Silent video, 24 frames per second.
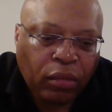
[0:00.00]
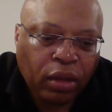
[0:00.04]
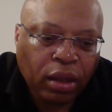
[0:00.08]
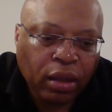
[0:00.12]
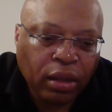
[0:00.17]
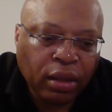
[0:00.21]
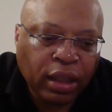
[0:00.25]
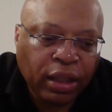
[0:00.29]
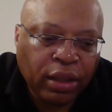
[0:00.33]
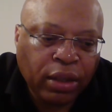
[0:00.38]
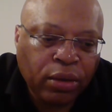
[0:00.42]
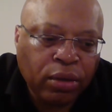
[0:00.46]

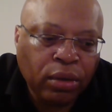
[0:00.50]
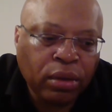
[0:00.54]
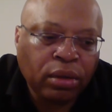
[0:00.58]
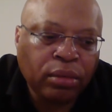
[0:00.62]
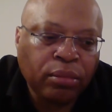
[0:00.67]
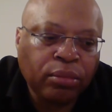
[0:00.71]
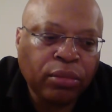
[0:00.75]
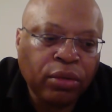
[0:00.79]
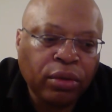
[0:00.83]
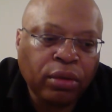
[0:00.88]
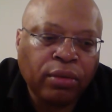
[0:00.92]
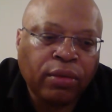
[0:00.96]
they couldn't
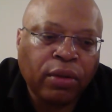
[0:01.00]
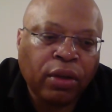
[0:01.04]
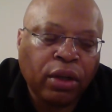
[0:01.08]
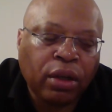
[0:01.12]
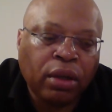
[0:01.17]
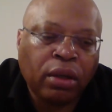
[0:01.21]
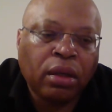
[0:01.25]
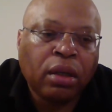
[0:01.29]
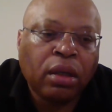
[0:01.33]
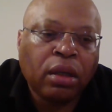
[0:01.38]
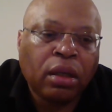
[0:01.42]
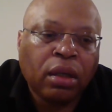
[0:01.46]
move
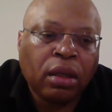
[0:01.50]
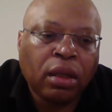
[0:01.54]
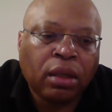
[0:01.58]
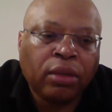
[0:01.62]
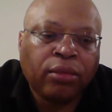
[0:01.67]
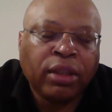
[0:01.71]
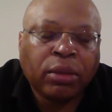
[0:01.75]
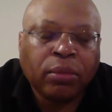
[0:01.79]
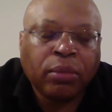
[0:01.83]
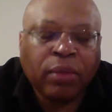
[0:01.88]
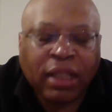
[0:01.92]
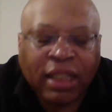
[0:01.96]
her. The
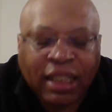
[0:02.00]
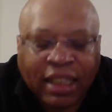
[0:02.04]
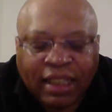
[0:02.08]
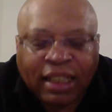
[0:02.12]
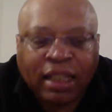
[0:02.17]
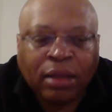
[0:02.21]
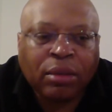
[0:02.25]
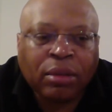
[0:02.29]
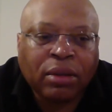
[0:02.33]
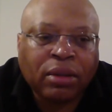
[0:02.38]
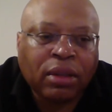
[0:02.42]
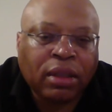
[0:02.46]
reason why they did
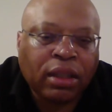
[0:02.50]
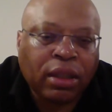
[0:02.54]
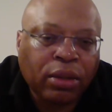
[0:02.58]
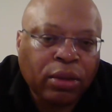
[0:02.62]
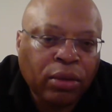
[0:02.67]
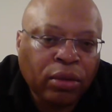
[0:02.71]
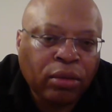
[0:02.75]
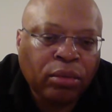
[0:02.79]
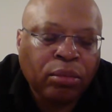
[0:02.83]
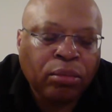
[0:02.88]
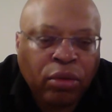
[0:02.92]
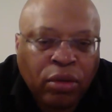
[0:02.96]
that was because they
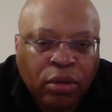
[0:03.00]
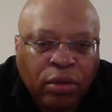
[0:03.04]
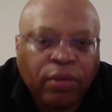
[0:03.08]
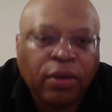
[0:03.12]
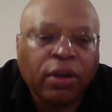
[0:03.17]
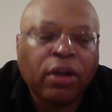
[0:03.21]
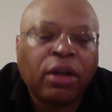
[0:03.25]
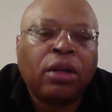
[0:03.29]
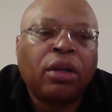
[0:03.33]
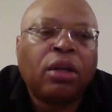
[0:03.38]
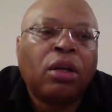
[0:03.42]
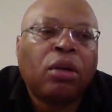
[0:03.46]
couldn't move
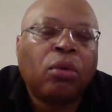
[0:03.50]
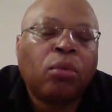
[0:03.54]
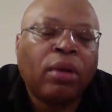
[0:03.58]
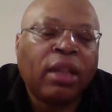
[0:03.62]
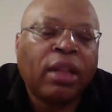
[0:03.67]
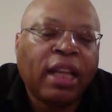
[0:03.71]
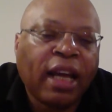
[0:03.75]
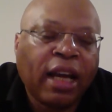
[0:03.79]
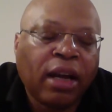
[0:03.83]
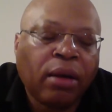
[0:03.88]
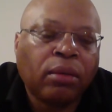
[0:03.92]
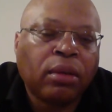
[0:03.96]
her
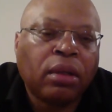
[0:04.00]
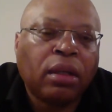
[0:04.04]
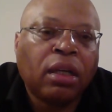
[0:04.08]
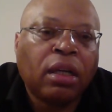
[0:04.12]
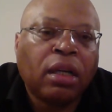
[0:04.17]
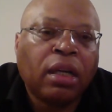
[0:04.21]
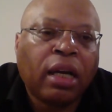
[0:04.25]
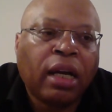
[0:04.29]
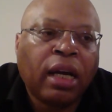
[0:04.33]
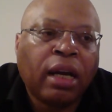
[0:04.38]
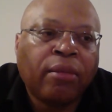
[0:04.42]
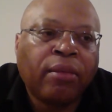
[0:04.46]
without
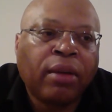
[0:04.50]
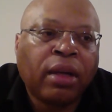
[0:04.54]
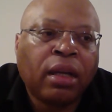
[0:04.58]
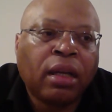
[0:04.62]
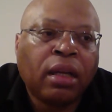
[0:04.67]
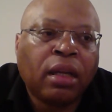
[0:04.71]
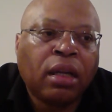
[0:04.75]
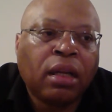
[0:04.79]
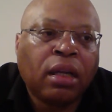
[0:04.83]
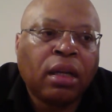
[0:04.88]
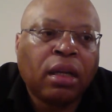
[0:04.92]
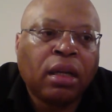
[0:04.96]

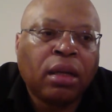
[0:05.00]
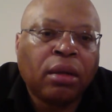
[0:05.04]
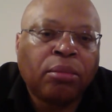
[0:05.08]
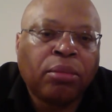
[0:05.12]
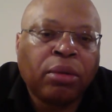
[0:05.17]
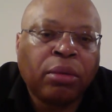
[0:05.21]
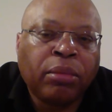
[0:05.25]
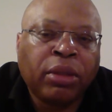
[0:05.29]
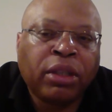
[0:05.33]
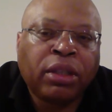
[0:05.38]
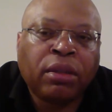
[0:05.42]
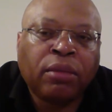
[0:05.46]
having
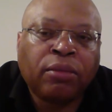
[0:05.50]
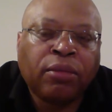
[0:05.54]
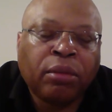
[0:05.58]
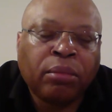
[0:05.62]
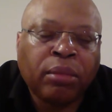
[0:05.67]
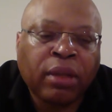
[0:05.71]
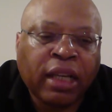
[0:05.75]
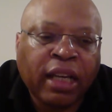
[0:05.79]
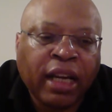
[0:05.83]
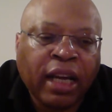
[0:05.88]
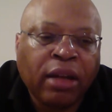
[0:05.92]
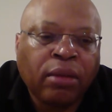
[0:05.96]
permission from
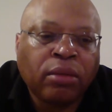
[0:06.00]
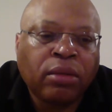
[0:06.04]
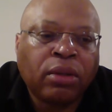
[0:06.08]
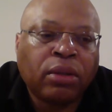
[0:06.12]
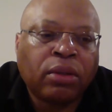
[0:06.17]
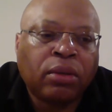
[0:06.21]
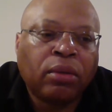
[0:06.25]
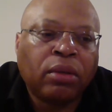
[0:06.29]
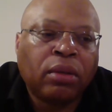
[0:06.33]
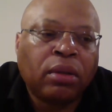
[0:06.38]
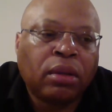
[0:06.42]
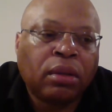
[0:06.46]
the
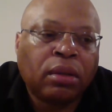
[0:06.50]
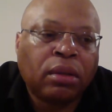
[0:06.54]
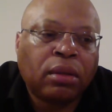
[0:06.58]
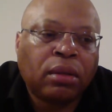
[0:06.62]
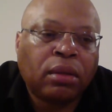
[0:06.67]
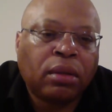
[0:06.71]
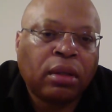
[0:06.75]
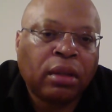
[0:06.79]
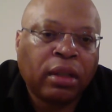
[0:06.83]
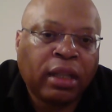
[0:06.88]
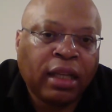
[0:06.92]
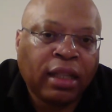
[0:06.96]
council
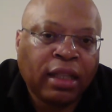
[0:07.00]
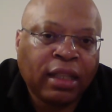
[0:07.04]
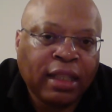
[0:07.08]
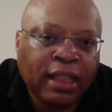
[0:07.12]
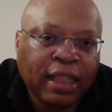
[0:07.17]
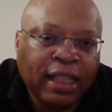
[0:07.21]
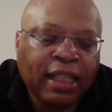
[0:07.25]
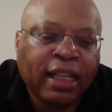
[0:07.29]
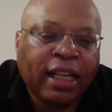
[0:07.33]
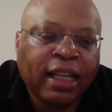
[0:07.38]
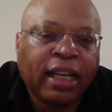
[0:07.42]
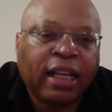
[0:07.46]
to get the
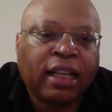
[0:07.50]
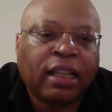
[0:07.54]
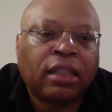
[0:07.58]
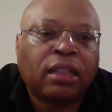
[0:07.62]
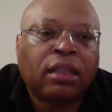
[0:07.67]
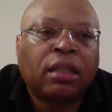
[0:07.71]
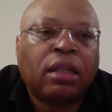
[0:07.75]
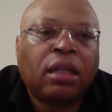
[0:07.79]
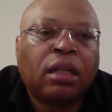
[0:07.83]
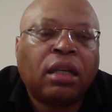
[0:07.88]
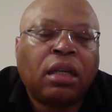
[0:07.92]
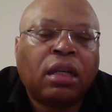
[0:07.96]
decant.
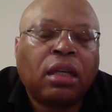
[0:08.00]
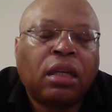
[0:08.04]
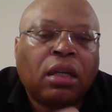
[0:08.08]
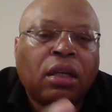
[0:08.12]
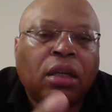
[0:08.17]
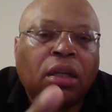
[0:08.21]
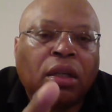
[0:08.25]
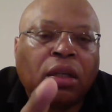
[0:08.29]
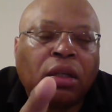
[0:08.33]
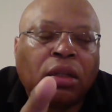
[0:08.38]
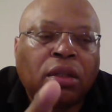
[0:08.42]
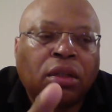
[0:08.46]

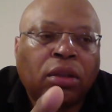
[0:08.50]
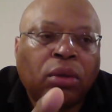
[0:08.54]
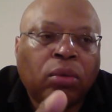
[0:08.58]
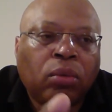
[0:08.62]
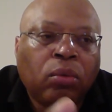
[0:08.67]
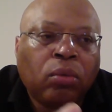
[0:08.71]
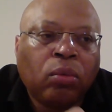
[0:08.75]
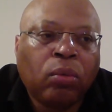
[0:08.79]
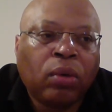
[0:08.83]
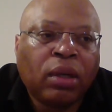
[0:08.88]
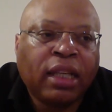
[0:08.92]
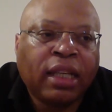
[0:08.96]
So
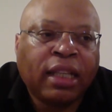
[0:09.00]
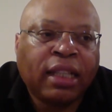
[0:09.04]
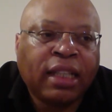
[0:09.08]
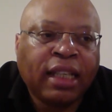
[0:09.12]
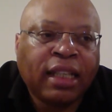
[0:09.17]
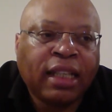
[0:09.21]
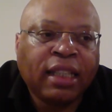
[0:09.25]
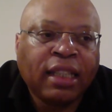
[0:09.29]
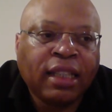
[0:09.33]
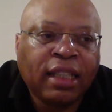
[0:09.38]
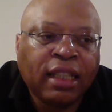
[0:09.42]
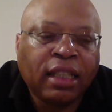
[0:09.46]
what they
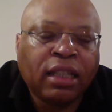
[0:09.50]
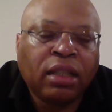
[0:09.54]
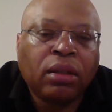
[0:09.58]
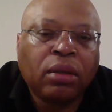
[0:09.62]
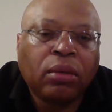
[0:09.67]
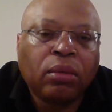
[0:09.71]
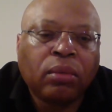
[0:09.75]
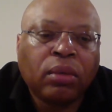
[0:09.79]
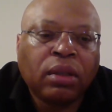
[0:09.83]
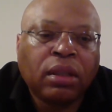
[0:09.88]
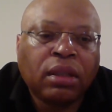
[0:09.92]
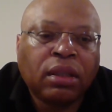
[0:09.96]
then did
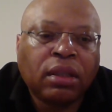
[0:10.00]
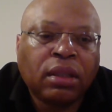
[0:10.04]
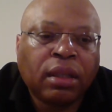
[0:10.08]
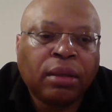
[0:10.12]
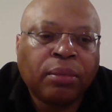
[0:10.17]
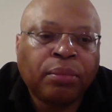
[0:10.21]
was